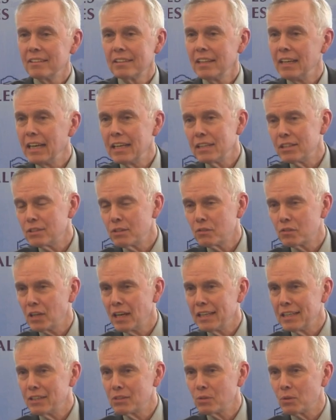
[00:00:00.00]
Canadians of
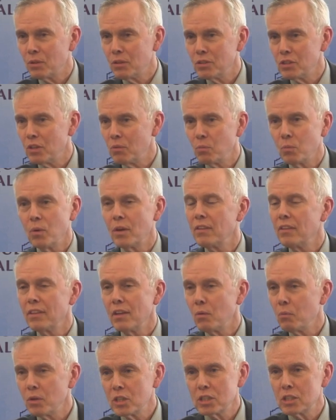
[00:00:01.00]
Chinese origin whether
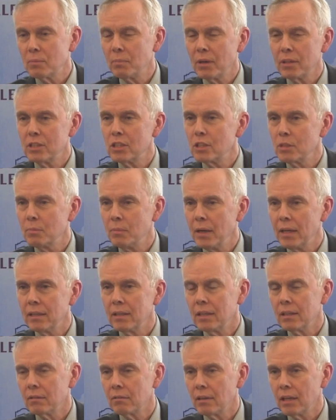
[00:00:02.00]
they wish to
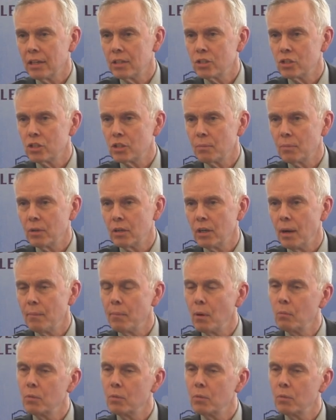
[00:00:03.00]
participate in the relationship or not.